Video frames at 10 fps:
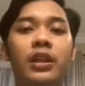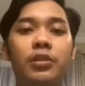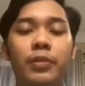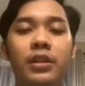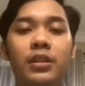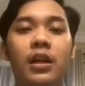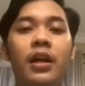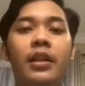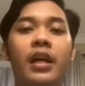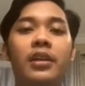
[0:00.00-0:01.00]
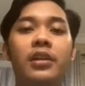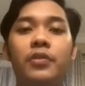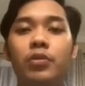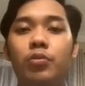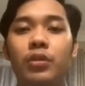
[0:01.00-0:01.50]
this means that
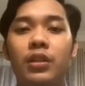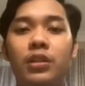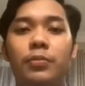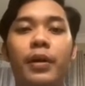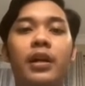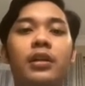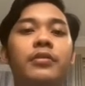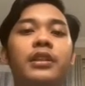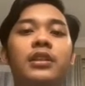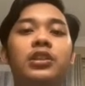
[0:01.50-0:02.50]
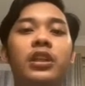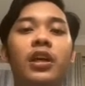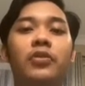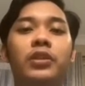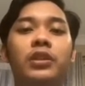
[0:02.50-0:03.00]
individual workers bear a greater
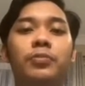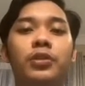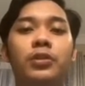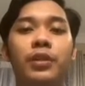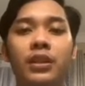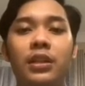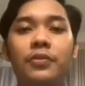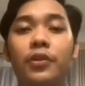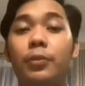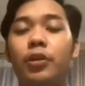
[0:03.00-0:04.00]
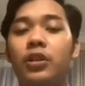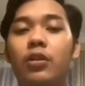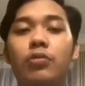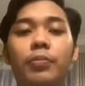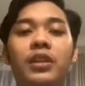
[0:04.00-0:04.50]
share of the responsibility for
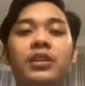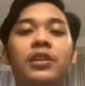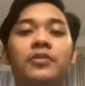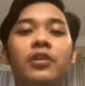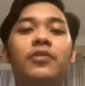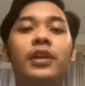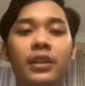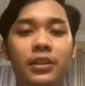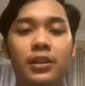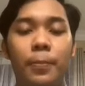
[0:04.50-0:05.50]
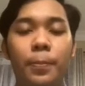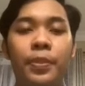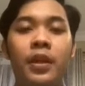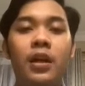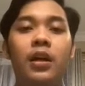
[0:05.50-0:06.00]
reporting workplace safety violations.
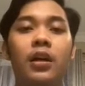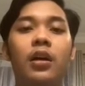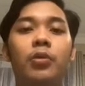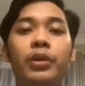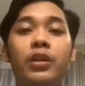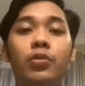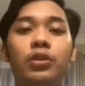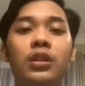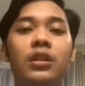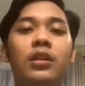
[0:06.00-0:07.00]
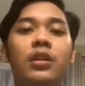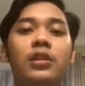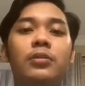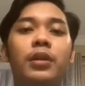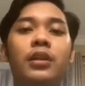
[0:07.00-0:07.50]
With OSHA
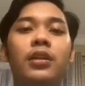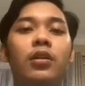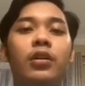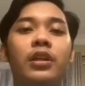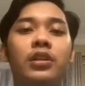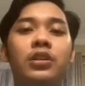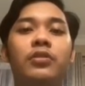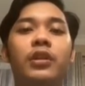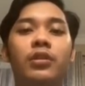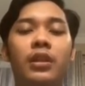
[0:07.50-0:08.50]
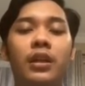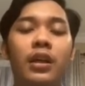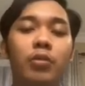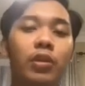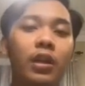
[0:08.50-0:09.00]
examining organization regularly,
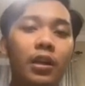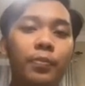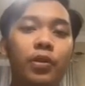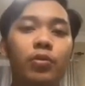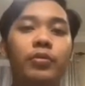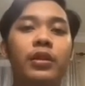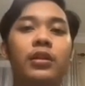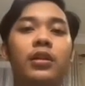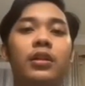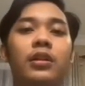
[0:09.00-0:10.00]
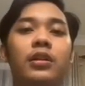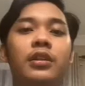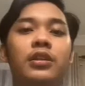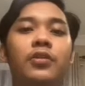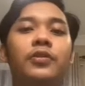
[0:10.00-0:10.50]
it will help to the
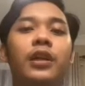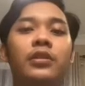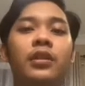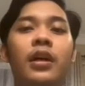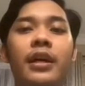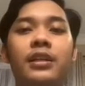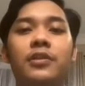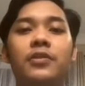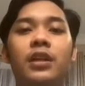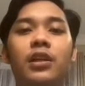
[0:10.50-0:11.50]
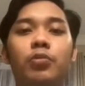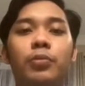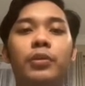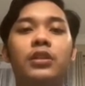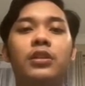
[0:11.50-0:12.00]
risk of health and safety in the
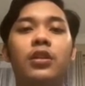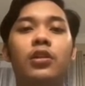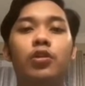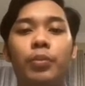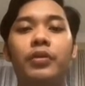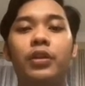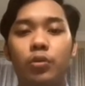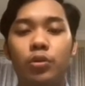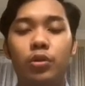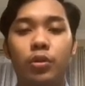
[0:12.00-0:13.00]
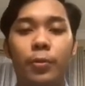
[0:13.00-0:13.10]
workplace to be reduced.